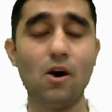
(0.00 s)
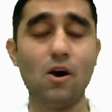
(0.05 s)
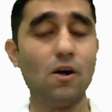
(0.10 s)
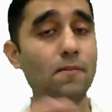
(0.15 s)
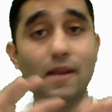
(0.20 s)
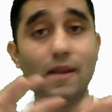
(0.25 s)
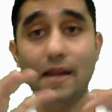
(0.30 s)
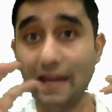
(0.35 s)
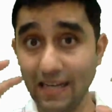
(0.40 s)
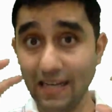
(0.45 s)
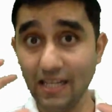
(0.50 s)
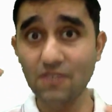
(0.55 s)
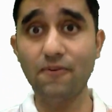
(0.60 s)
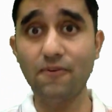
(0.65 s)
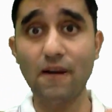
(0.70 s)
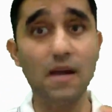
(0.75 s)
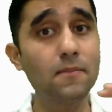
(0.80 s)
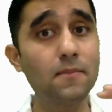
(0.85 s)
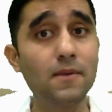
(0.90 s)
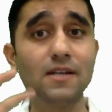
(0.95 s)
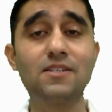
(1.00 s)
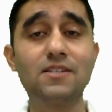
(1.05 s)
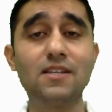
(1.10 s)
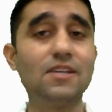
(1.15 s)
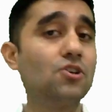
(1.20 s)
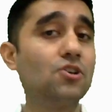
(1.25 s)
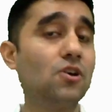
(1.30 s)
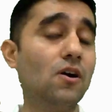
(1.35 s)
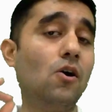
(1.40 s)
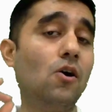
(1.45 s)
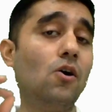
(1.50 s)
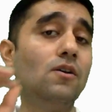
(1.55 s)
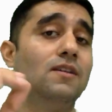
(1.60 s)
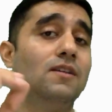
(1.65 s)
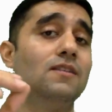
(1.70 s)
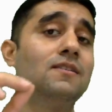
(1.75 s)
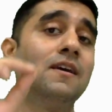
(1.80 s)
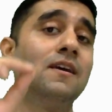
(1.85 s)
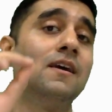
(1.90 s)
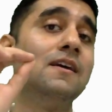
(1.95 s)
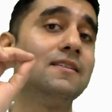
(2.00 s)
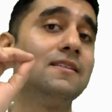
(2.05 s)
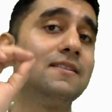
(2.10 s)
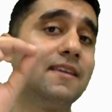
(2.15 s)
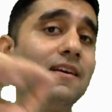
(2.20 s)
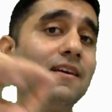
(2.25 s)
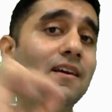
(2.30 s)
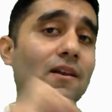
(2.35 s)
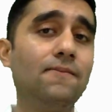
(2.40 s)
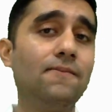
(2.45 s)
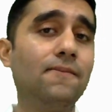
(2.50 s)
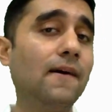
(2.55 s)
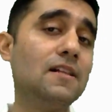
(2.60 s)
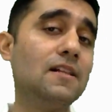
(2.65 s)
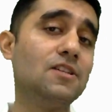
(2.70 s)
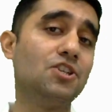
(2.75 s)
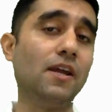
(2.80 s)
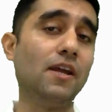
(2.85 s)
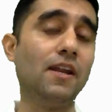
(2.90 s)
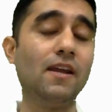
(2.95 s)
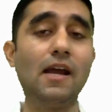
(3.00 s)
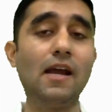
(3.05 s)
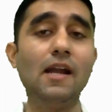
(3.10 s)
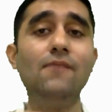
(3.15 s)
I mean, at least five minutes each on just single file sharing.